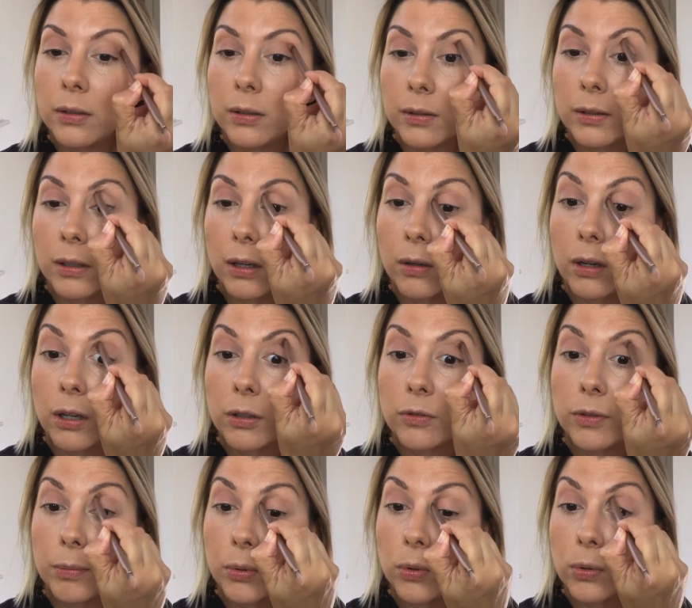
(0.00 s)
doesn't go
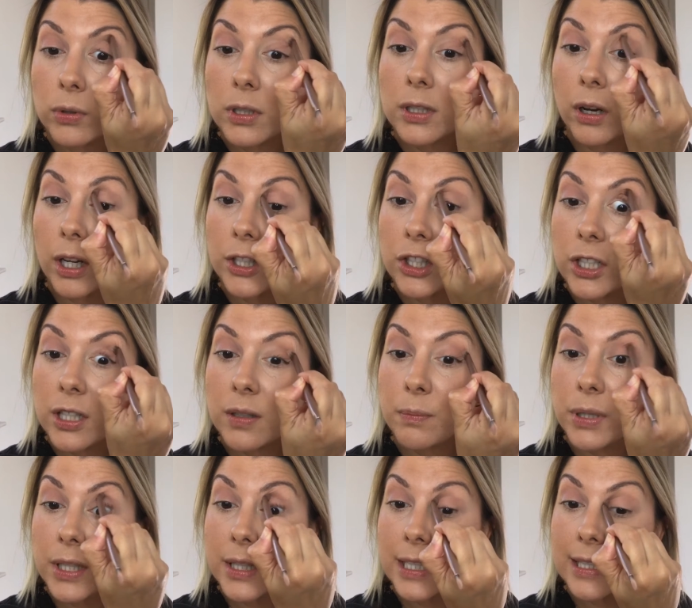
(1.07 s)
overboard. So I just
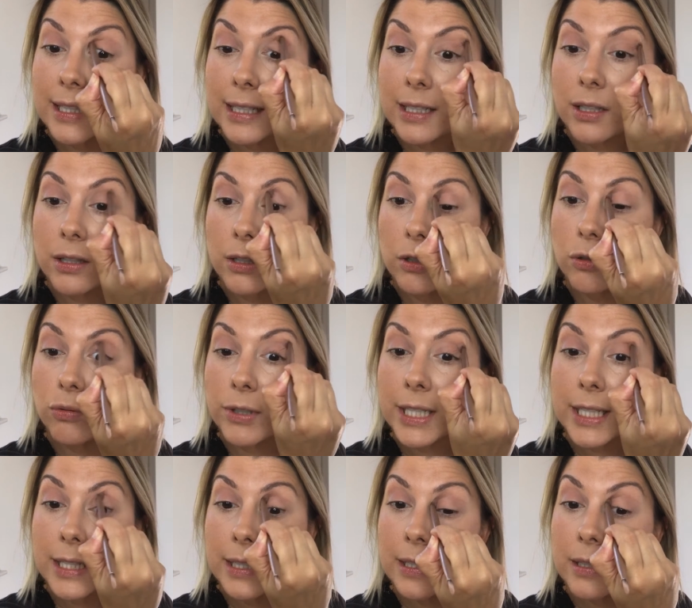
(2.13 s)
put this into the
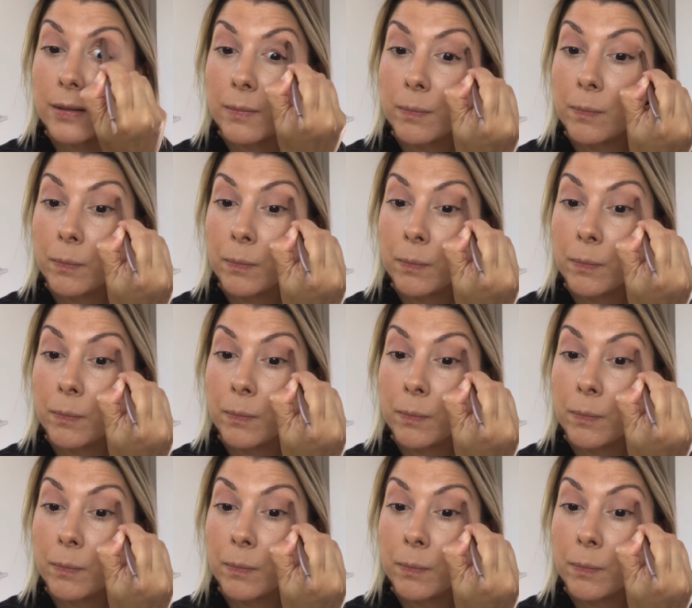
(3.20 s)
crease